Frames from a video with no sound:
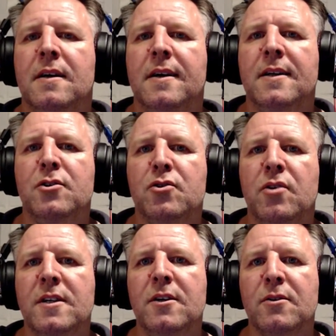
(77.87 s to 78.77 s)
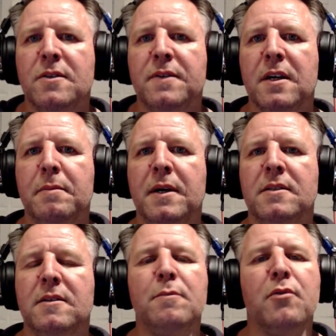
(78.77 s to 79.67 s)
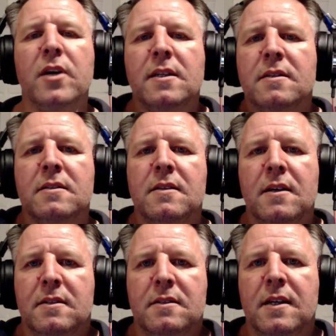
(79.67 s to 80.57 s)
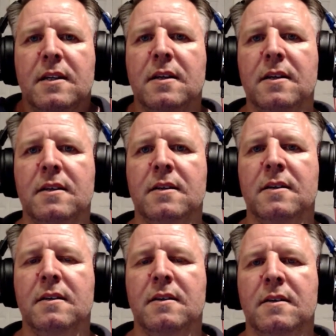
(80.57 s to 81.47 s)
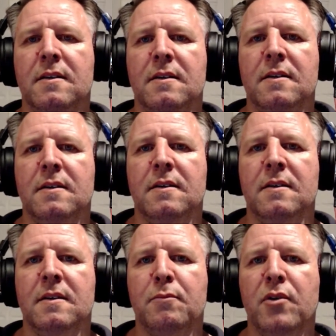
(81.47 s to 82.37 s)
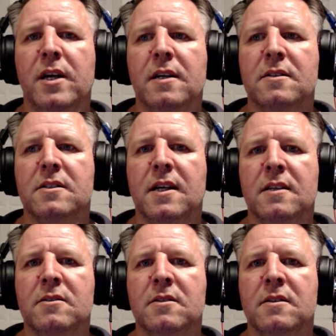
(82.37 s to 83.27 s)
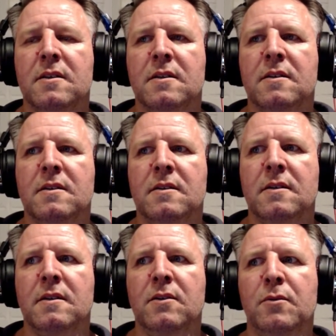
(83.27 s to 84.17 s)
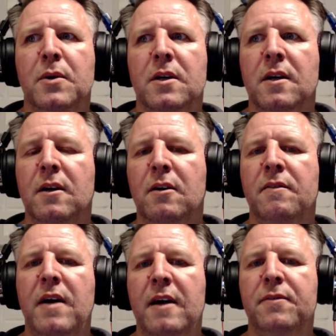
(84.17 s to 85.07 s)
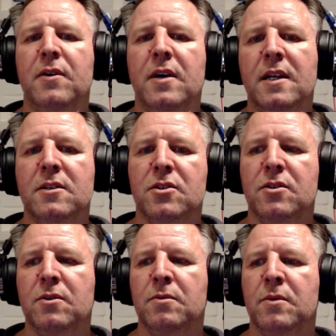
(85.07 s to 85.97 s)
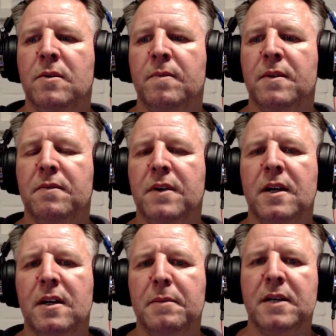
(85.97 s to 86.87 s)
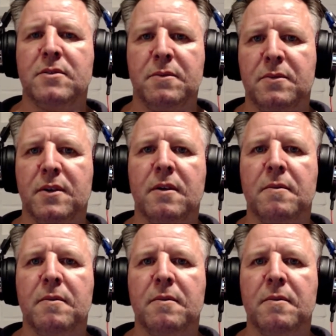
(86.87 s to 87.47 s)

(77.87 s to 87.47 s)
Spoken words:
and you try not to think about it, your brain doesn't understand that. The brain understands you're putting a lot of effort into thinking about something.